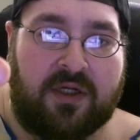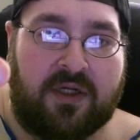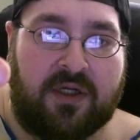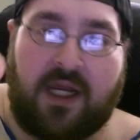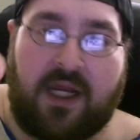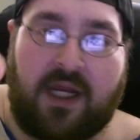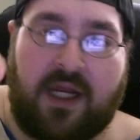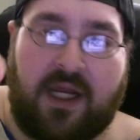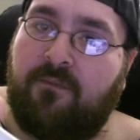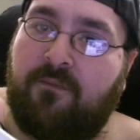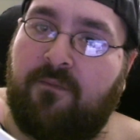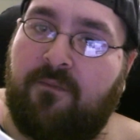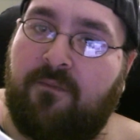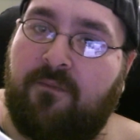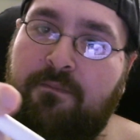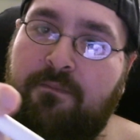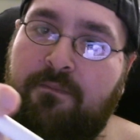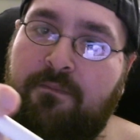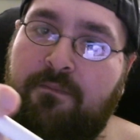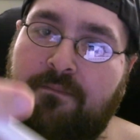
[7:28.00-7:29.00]
Kind of
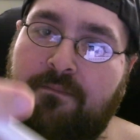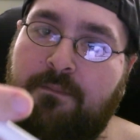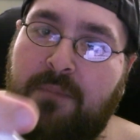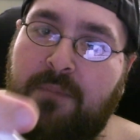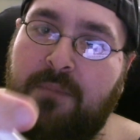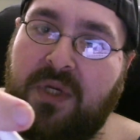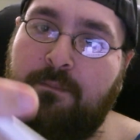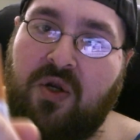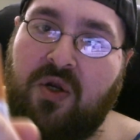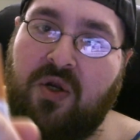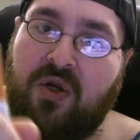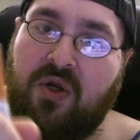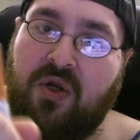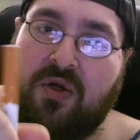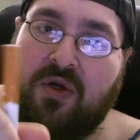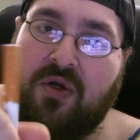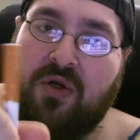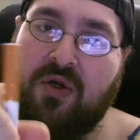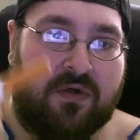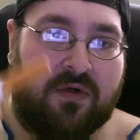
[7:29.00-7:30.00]

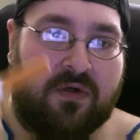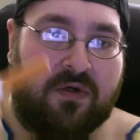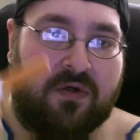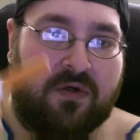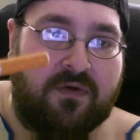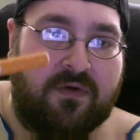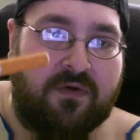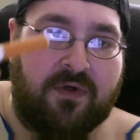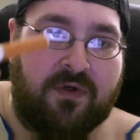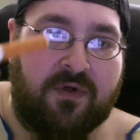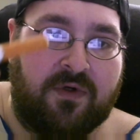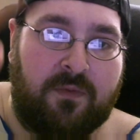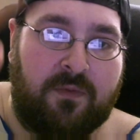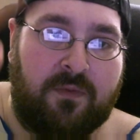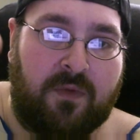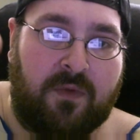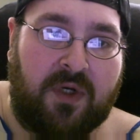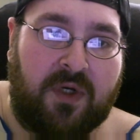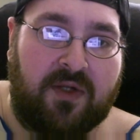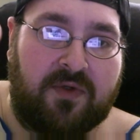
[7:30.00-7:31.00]
bigger for a
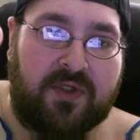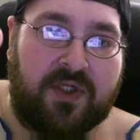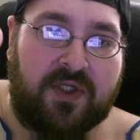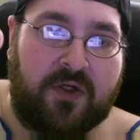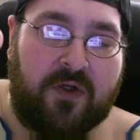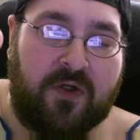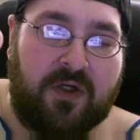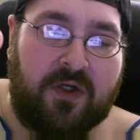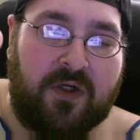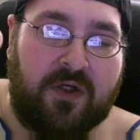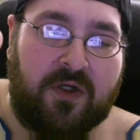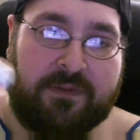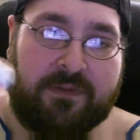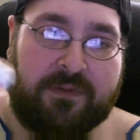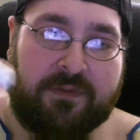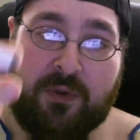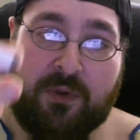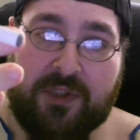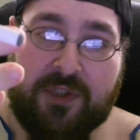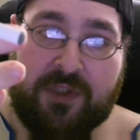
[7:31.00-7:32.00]
regular cigarette,
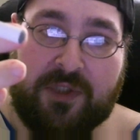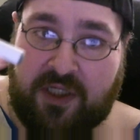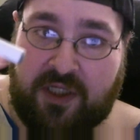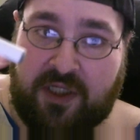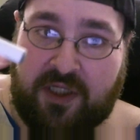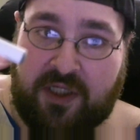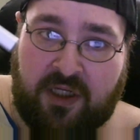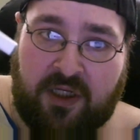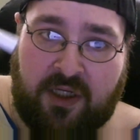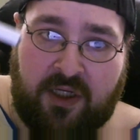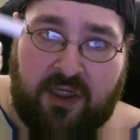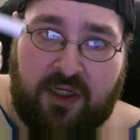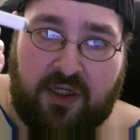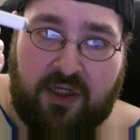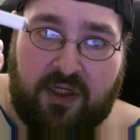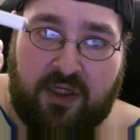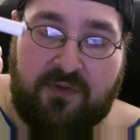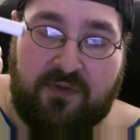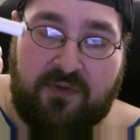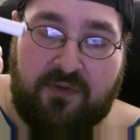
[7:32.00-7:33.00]
because most
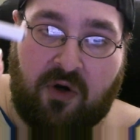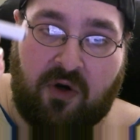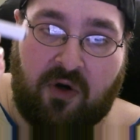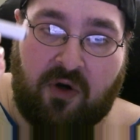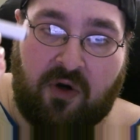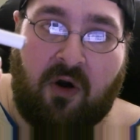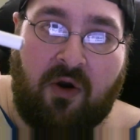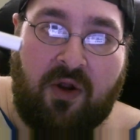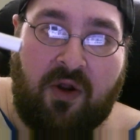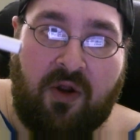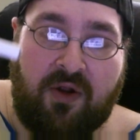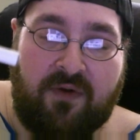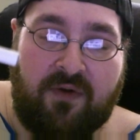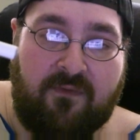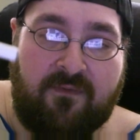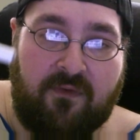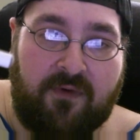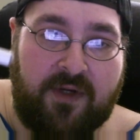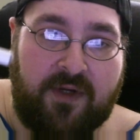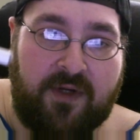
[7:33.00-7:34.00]
of your
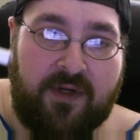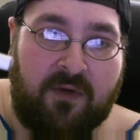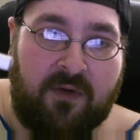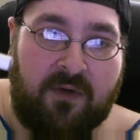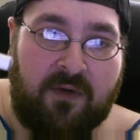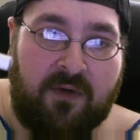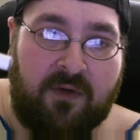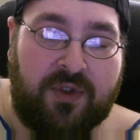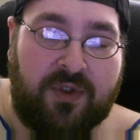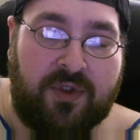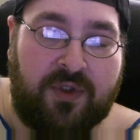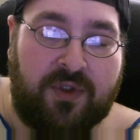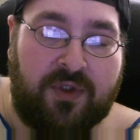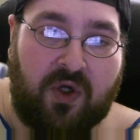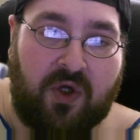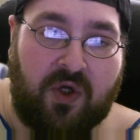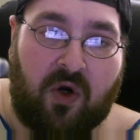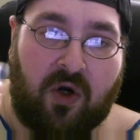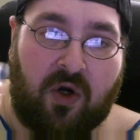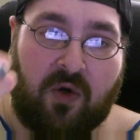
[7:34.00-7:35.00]
RN
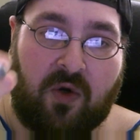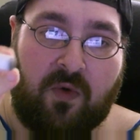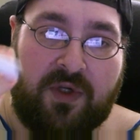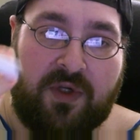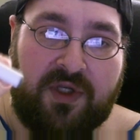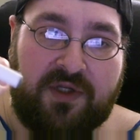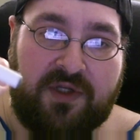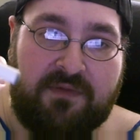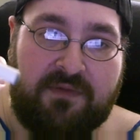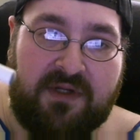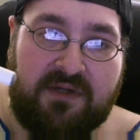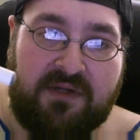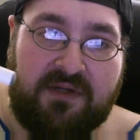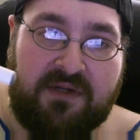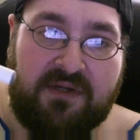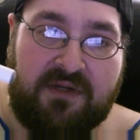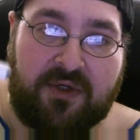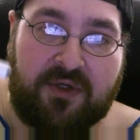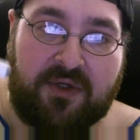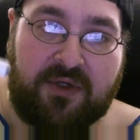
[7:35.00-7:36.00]
4081s are going to be
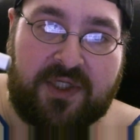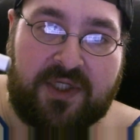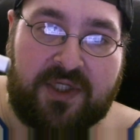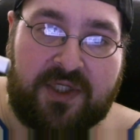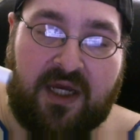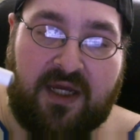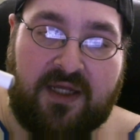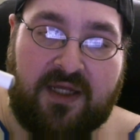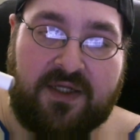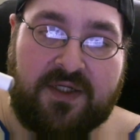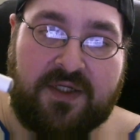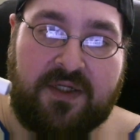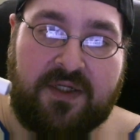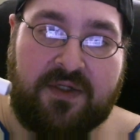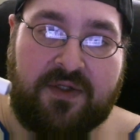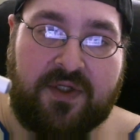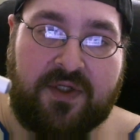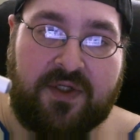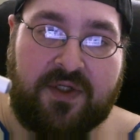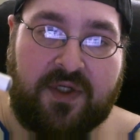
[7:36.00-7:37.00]
bigger sized,
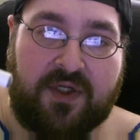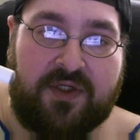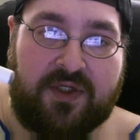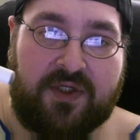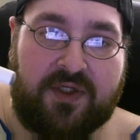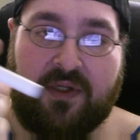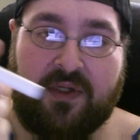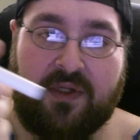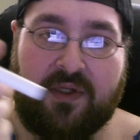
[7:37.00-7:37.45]
such